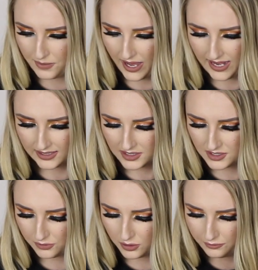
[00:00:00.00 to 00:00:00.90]
a bag
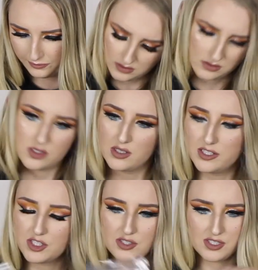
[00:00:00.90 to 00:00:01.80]
that's full of,
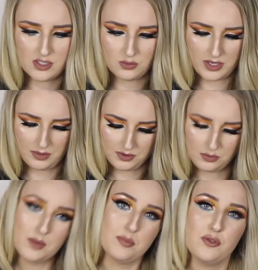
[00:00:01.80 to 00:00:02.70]
it just says whipped,
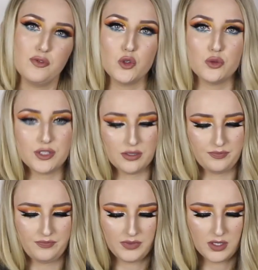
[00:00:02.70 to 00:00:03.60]
whipped food.
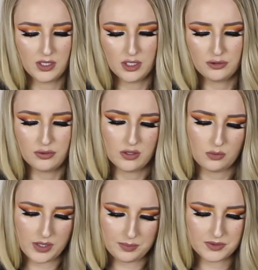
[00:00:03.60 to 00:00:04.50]

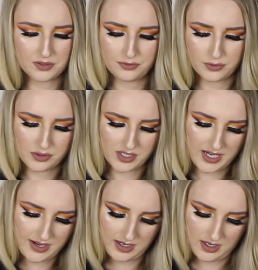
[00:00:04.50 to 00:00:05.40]
Whipped
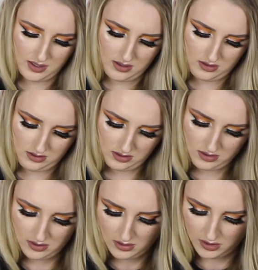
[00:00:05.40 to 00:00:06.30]
fruité.
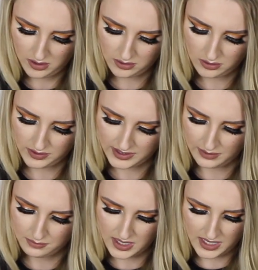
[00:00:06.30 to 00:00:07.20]
I don't know what
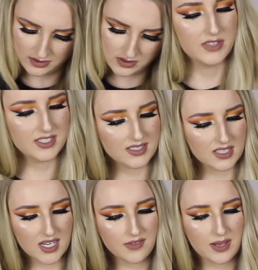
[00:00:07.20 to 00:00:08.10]
that means. This is
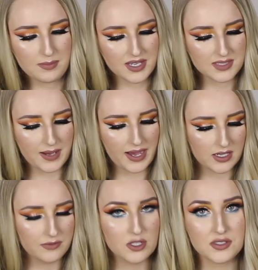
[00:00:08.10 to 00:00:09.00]
kind of a mixed bag.
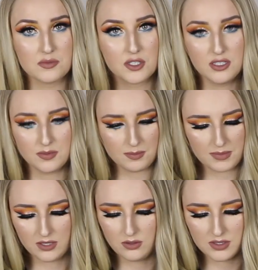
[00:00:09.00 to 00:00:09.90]
I've got some Cosmic
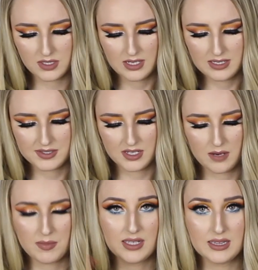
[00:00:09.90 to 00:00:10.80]
Metals,
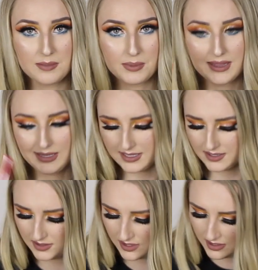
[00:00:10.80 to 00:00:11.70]
some lip
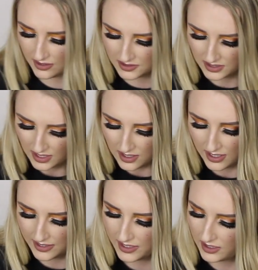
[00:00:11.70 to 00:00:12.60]
lusters,
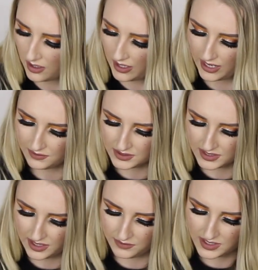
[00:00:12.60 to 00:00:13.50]
and then I
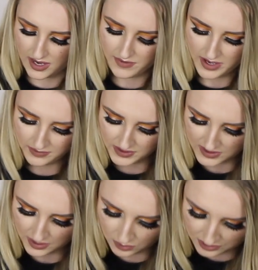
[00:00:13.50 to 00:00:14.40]
haven't ever, ever, ever
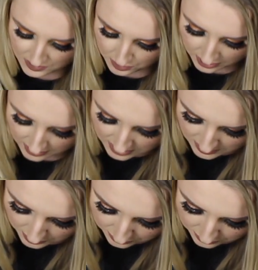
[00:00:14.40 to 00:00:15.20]
seen what this product is